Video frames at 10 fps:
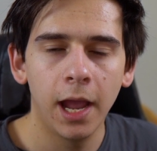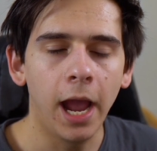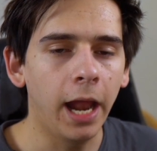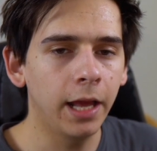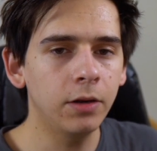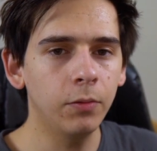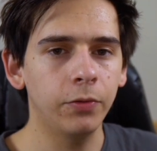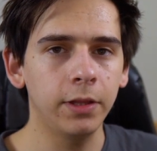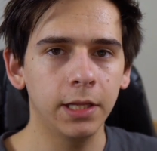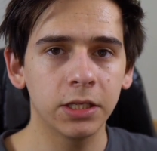And I don't
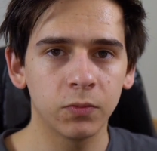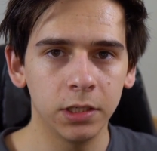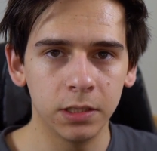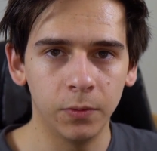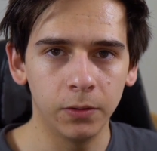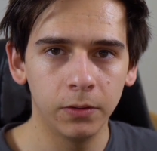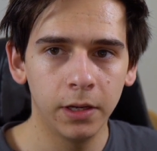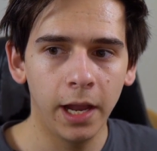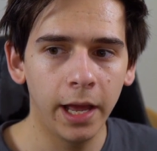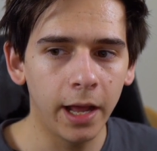think that's reasonable.
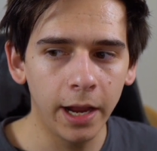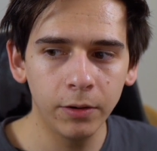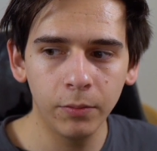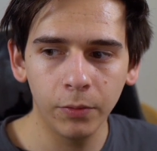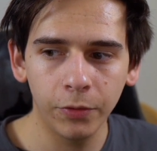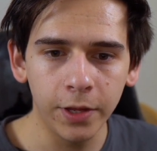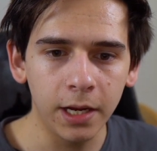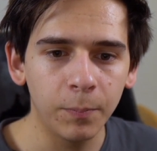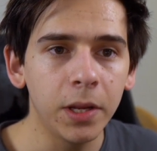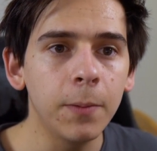And I don't
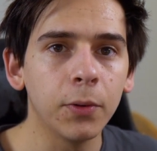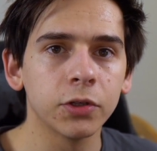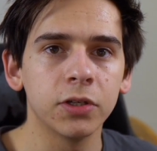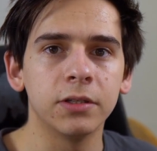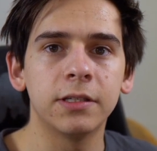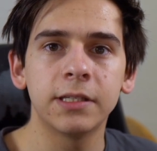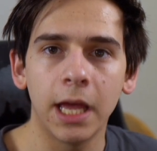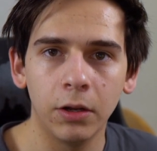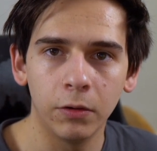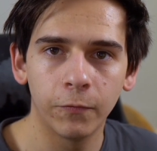think people should
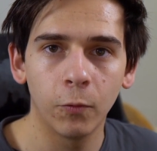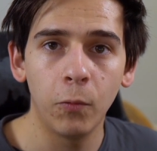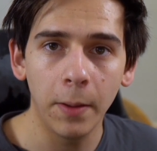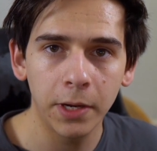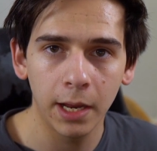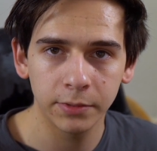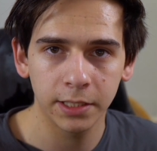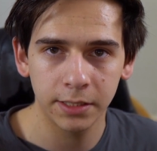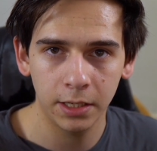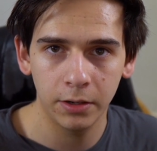settle for webcams
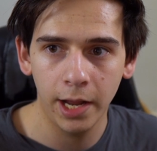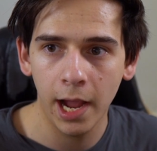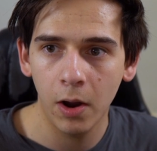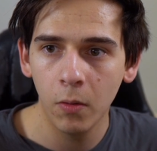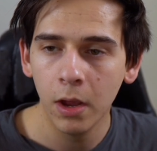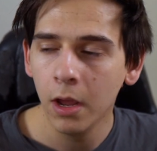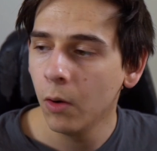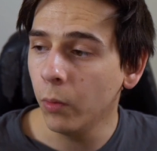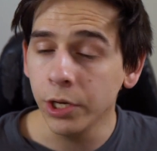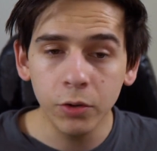as they are now
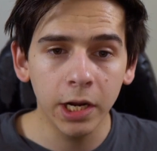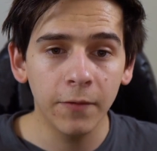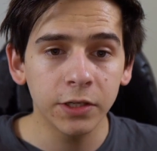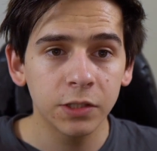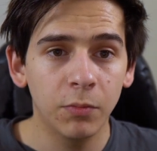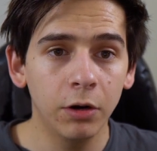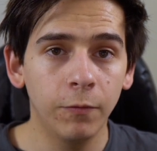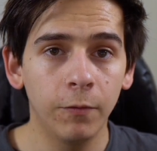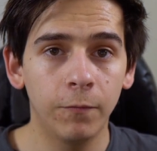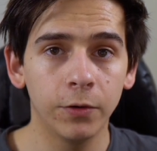when you could have a
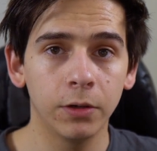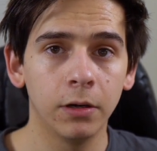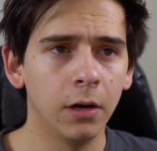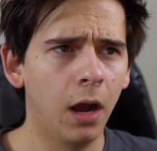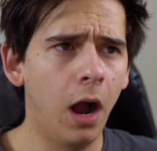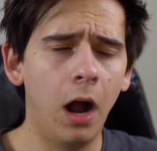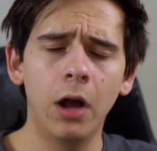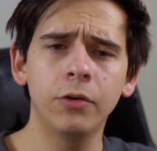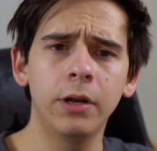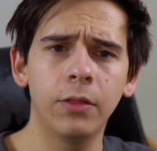smartphone for
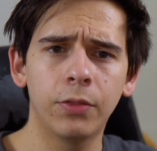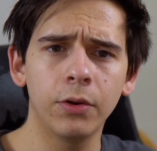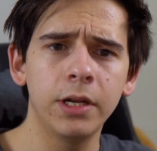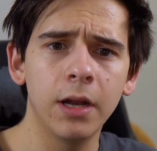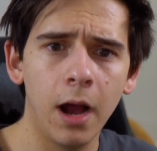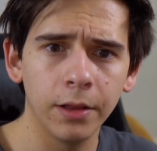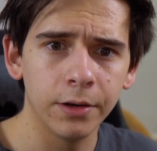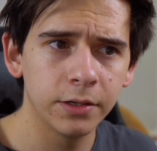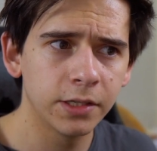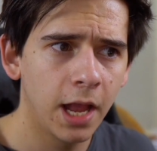
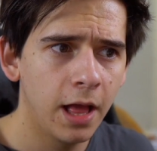$130